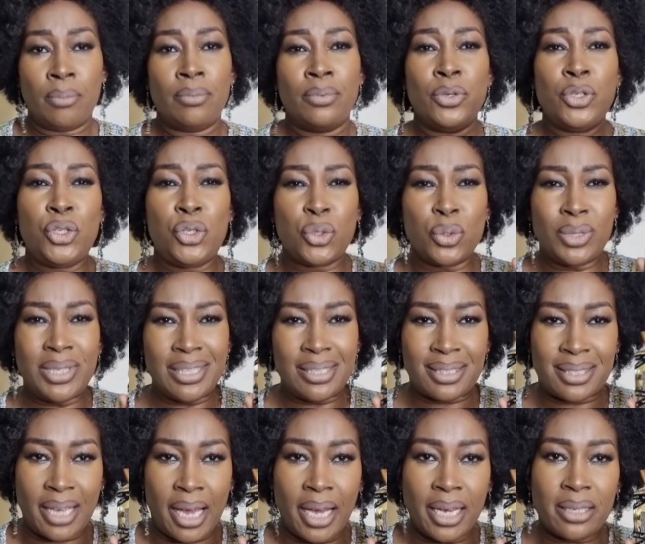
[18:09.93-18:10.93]

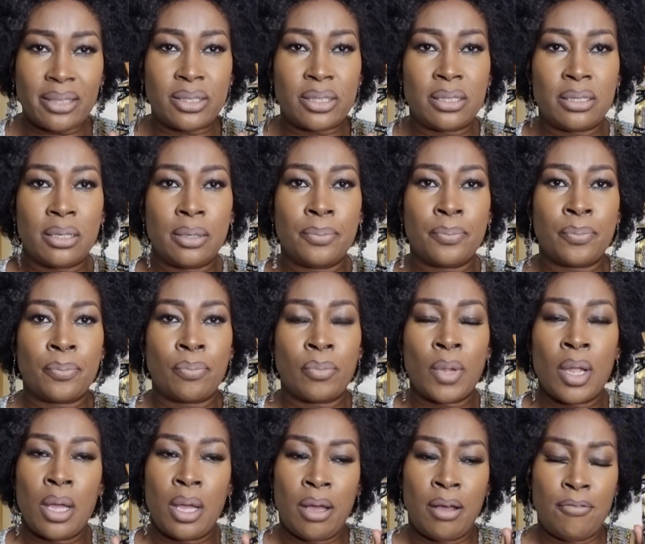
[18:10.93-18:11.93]
unisex
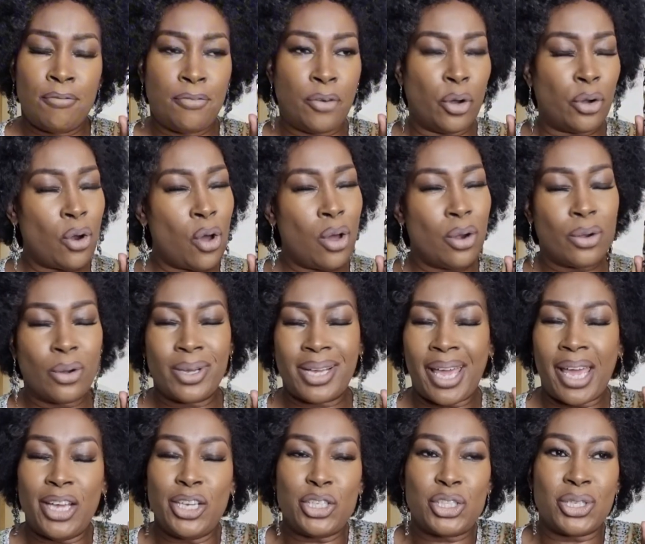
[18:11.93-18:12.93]
for all
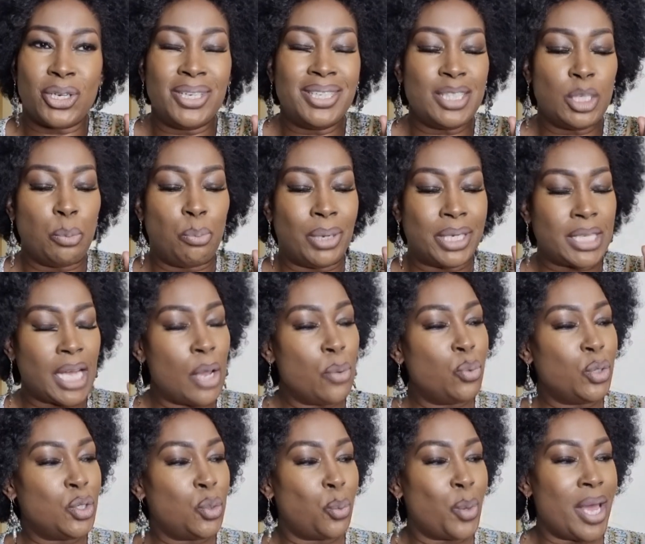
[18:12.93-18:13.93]
occasions, but I
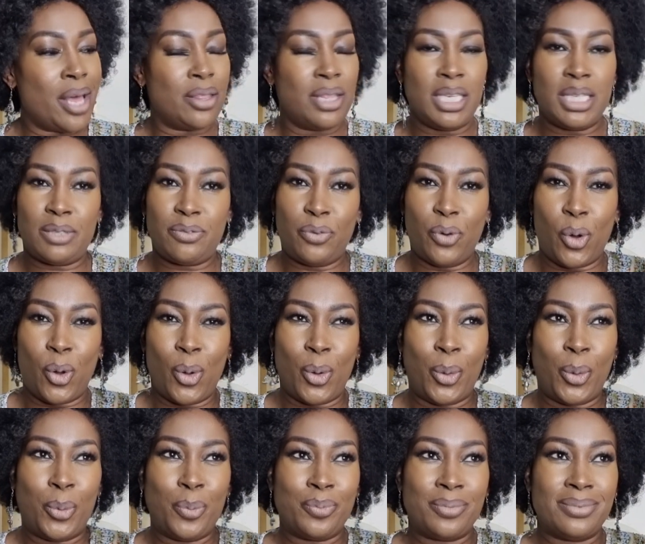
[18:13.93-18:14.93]
would wear this
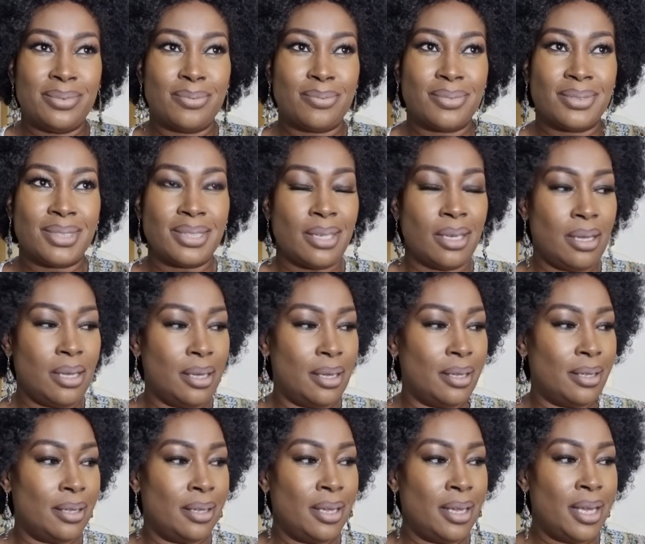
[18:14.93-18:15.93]
for
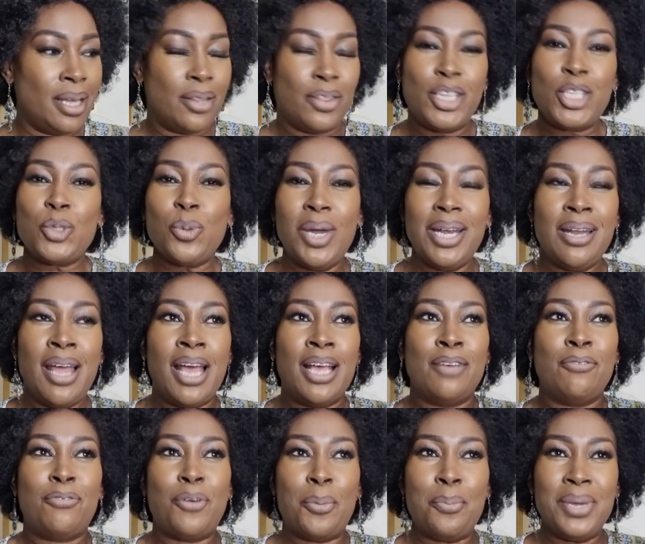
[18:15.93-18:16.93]
this one.
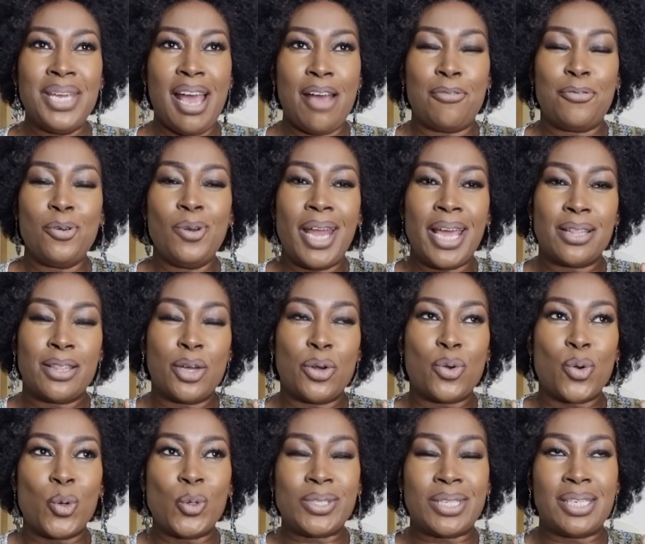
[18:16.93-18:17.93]
For me, I feel like the
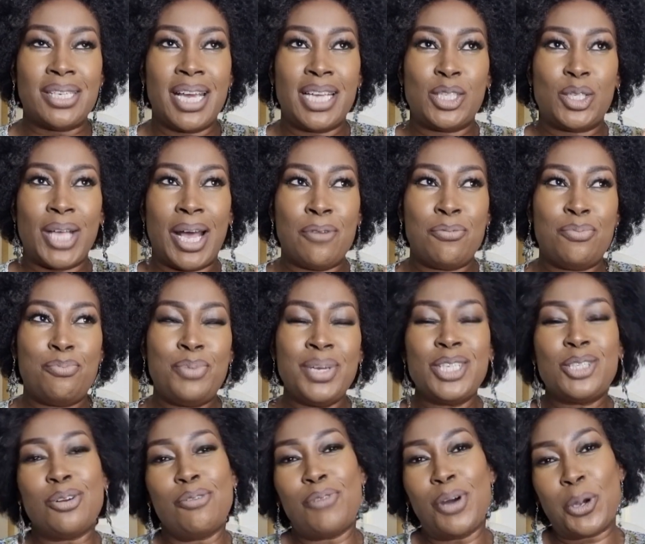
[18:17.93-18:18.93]
rose here is a
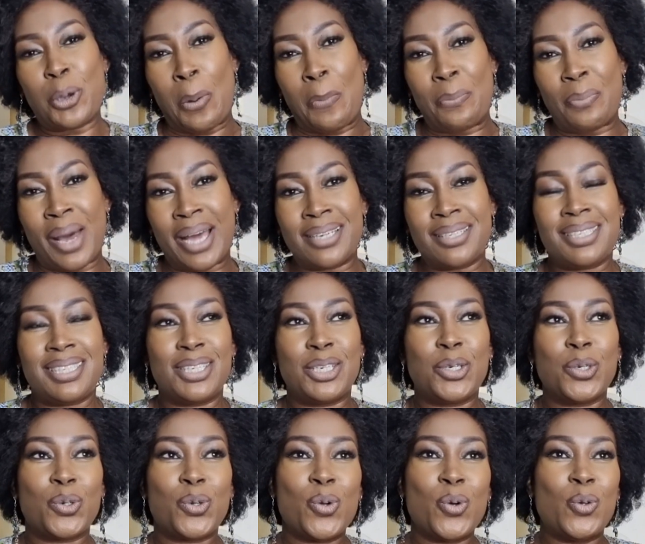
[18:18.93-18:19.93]
bit of a romantic
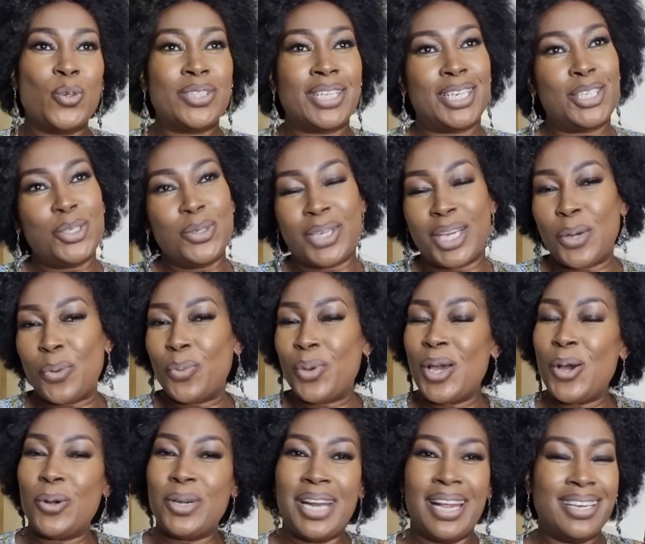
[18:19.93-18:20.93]
rose that you can wear
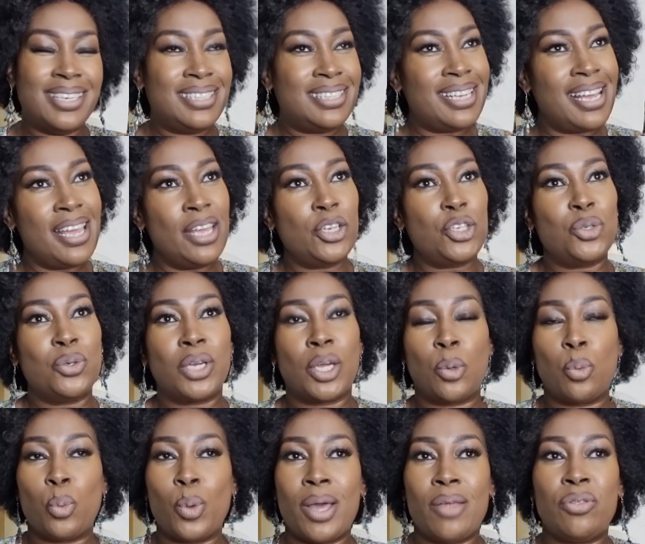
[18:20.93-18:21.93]
on a date. You
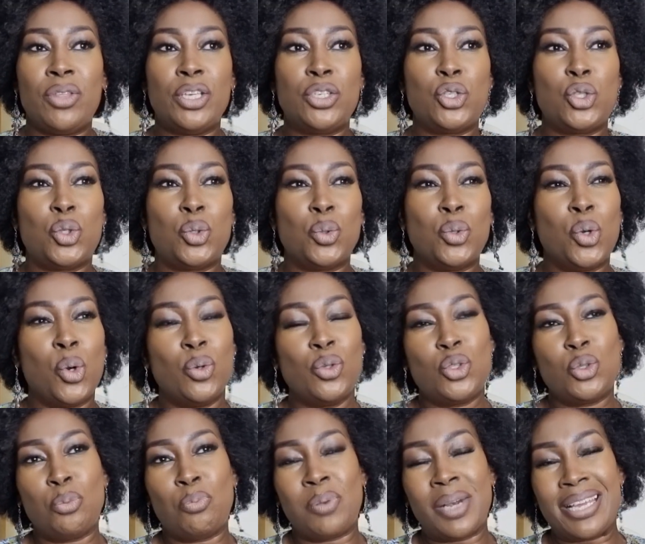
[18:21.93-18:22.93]
can wear this to go
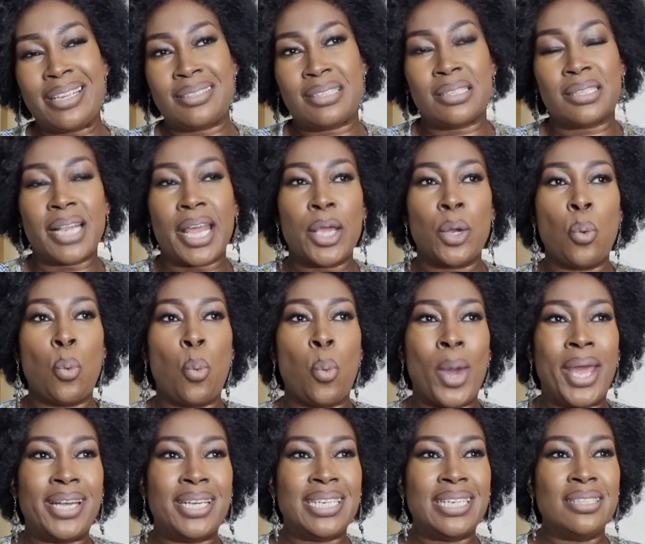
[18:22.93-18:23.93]
to places like
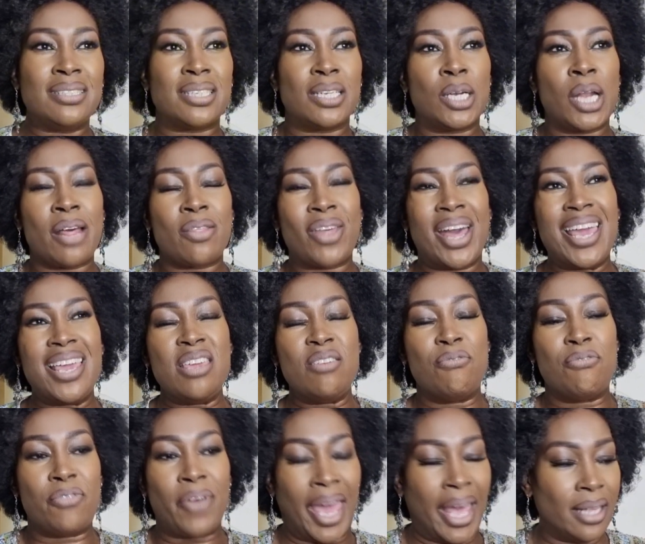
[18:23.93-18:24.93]
weddings and other
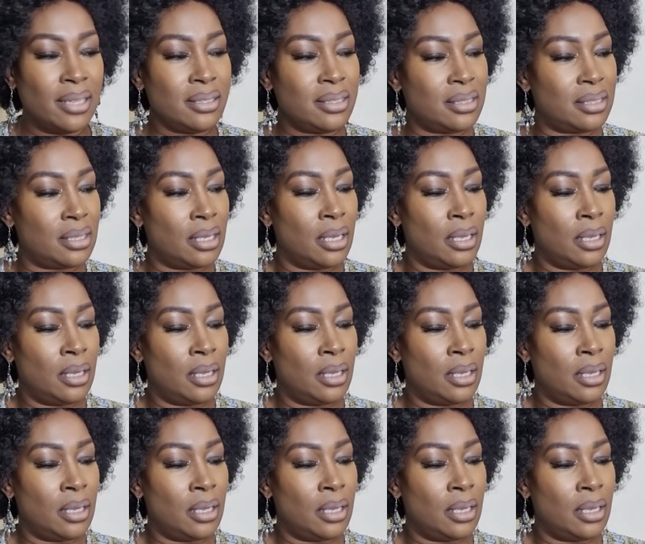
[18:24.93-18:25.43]
events.